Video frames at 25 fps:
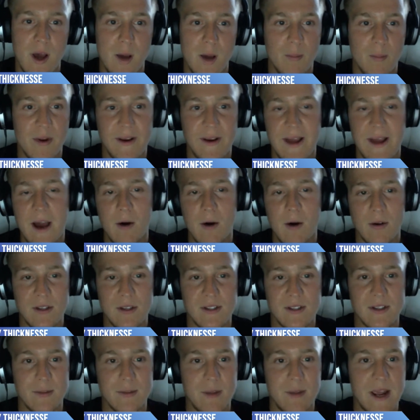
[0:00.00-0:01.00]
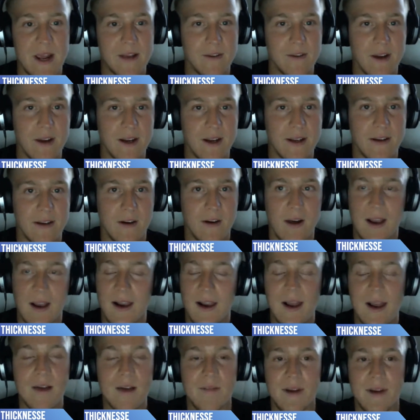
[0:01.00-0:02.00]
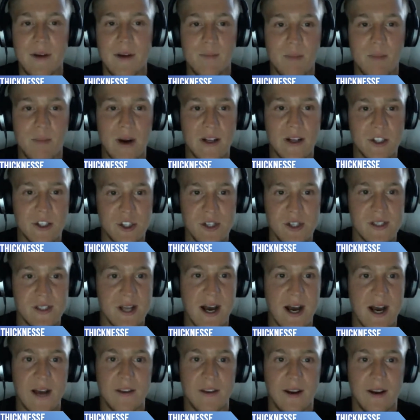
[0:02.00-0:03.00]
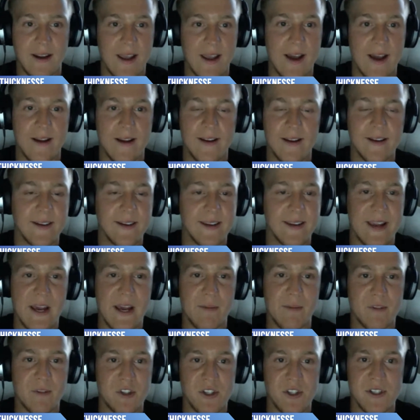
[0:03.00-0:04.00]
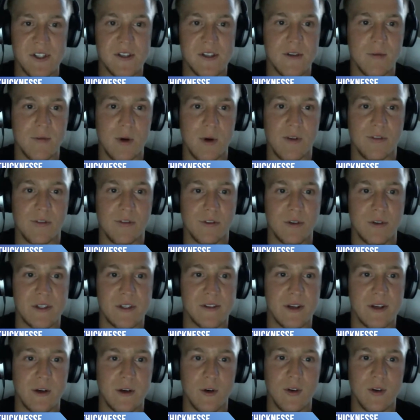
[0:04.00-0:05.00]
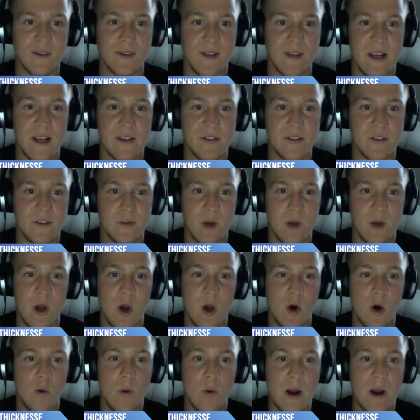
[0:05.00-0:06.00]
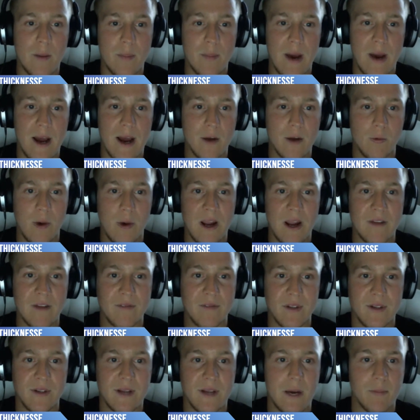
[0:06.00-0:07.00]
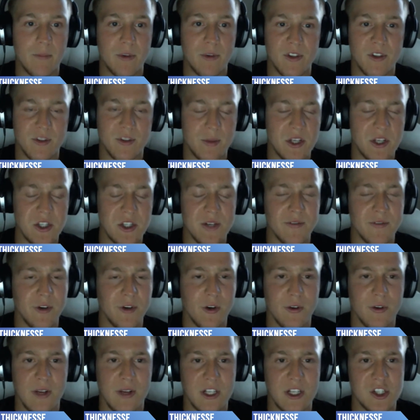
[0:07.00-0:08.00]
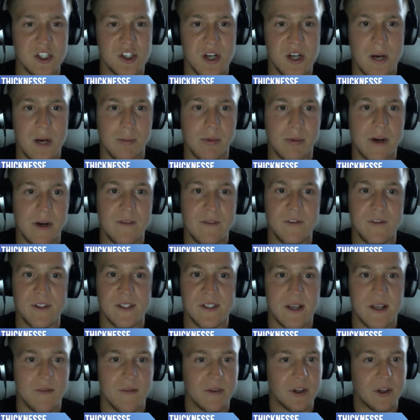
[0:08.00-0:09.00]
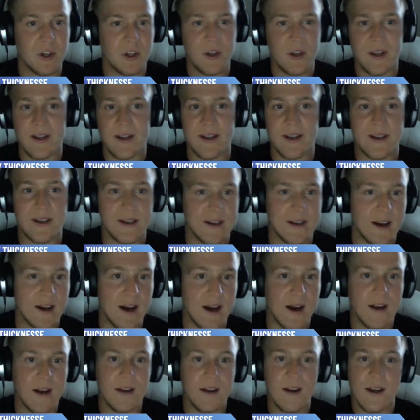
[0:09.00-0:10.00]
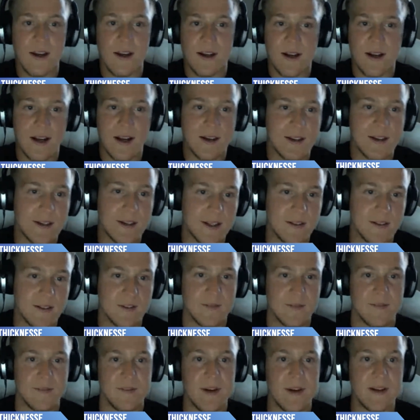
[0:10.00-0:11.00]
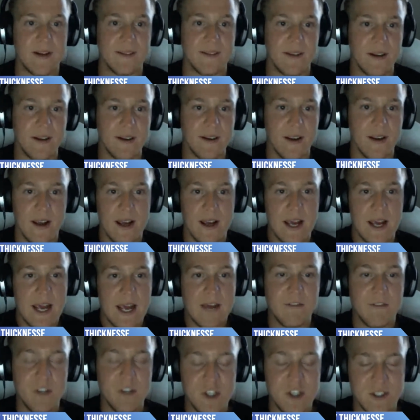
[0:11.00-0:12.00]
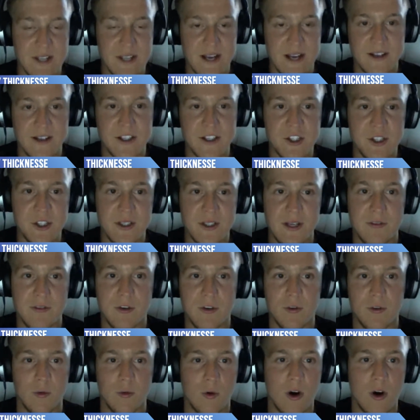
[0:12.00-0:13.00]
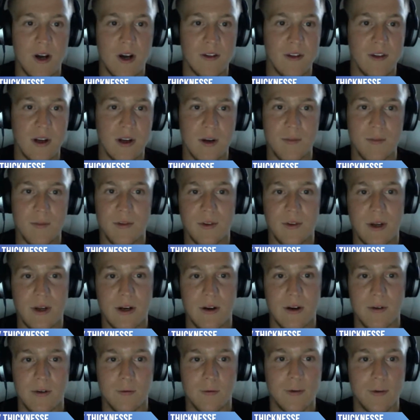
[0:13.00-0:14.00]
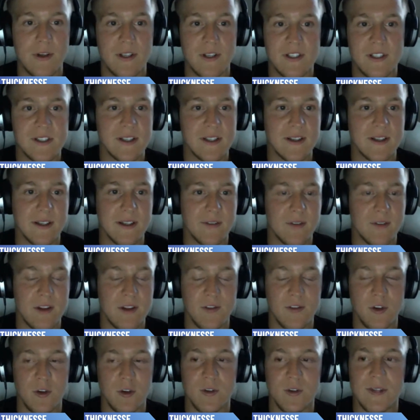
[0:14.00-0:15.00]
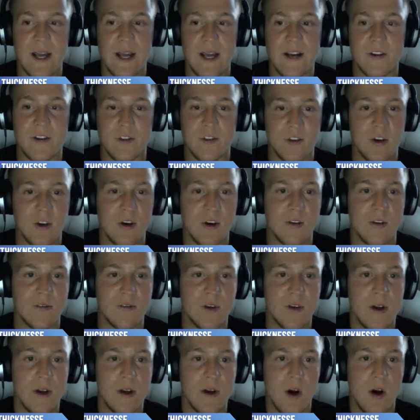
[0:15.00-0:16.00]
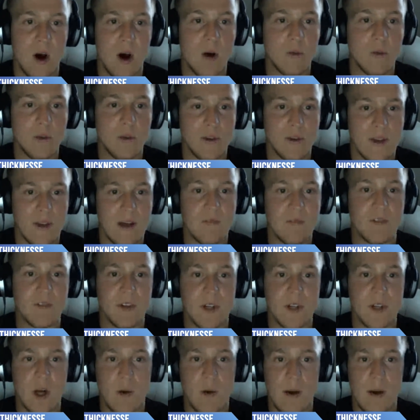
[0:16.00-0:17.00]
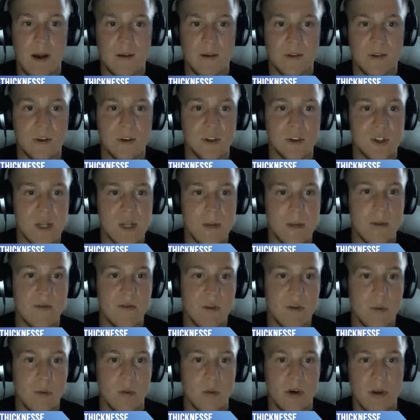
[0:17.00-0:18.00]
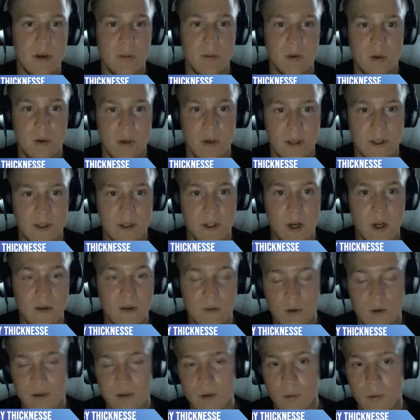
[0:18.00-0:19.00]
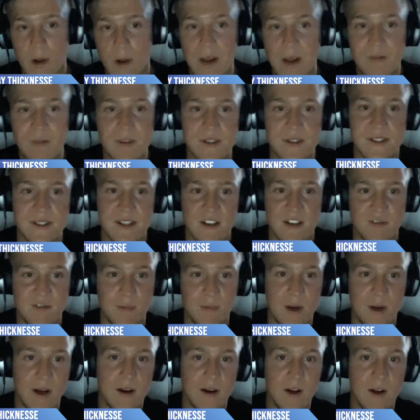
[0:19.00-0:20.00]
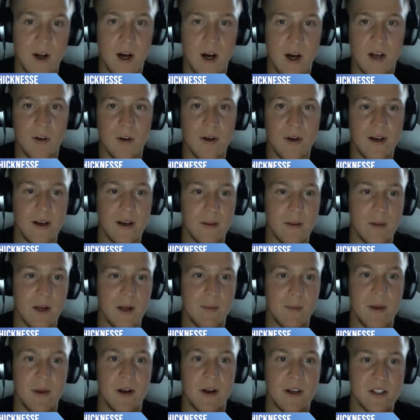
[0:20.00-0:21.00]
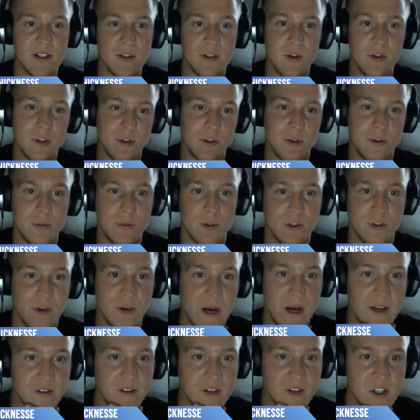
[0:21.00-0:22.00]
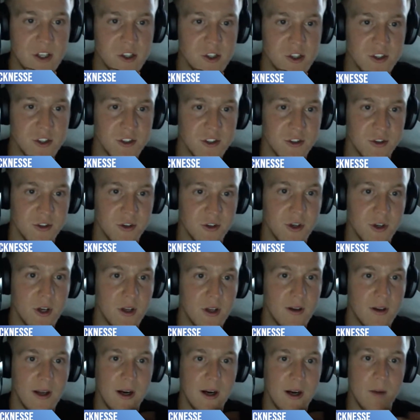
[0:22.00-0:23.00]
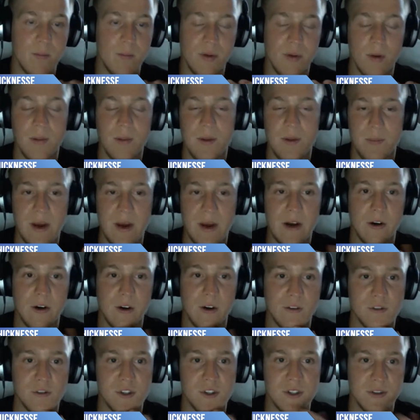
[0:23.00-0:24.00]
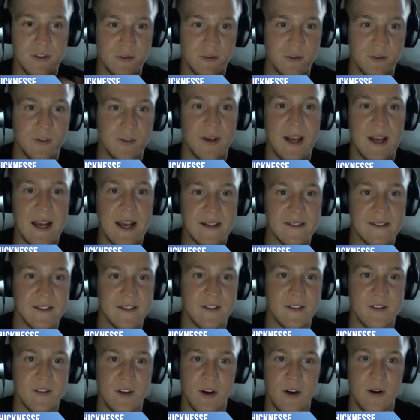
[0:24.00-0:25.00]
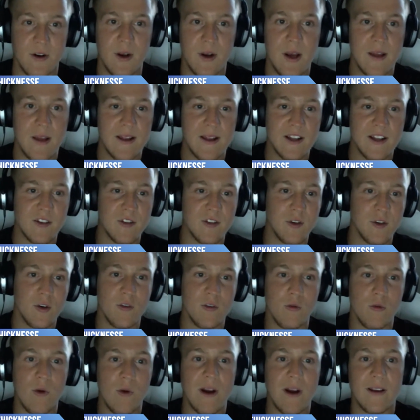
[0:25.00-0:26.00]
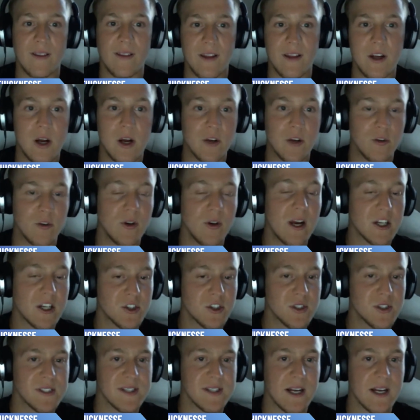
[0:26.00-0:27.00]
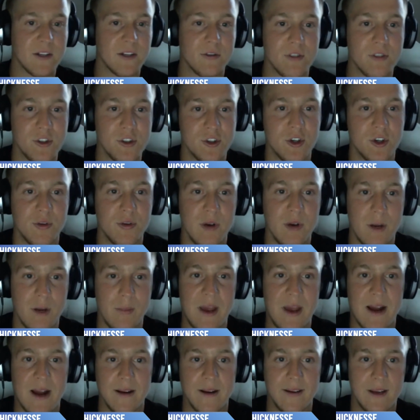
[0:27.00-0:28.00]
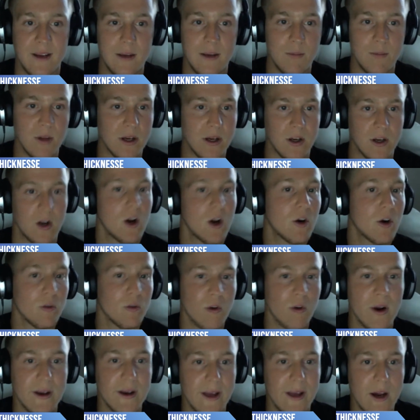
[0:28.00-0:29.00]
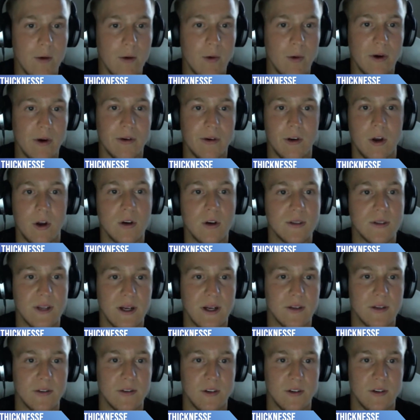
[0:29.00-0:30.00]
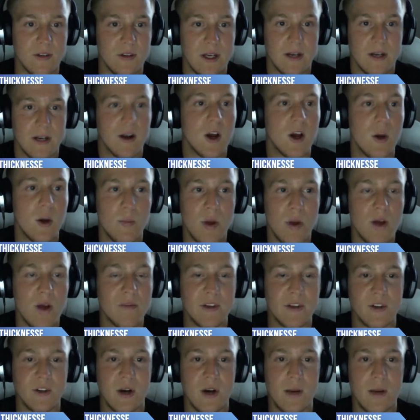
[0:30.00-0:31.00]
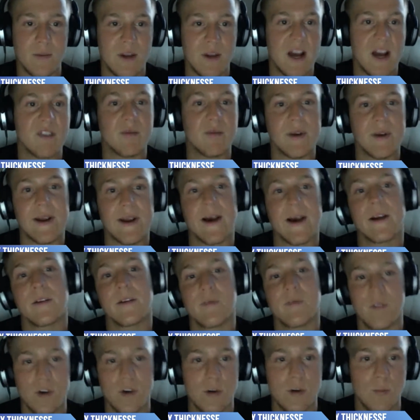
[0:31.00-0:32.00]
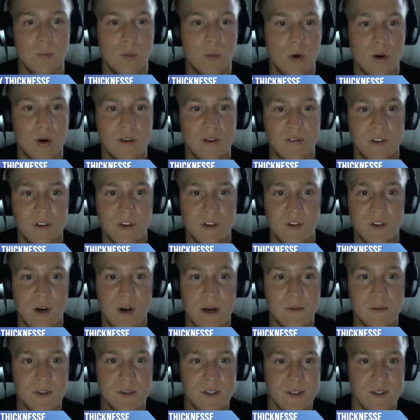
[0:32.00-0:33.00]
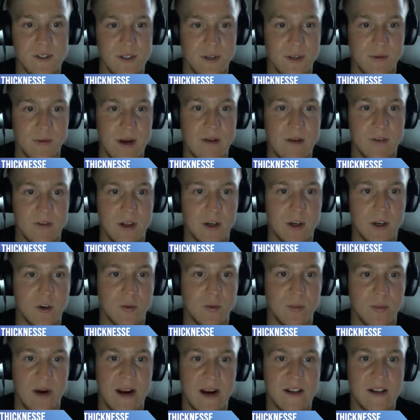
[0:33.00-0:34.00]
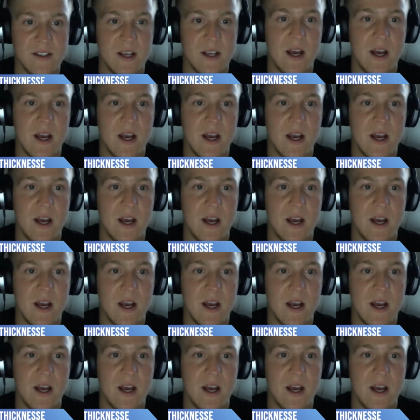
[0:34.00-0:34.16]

But now, honestly, man, like I love it, but it's just hard. Like in camp, it's just not worth the risk. Like all it takes is one bad wave to dump you, especially if you're on like sharp reef or something, you can get cut can get infected, even just energy level wise. Like like realistically, if there's a good day of surf, I would love to go out and sort of jump on my bodyboard and go for some waves and stuff. But I look at it, I'm like, man, I still got two more training sessions to do. Like I'm probably better off just relaxing. So that's sort of one thing I do actually start to enjoy when I'm out of camp. Like right now, we're in lockdown, so it's like perfect times. I have been out on the board a few times just around the local breaks.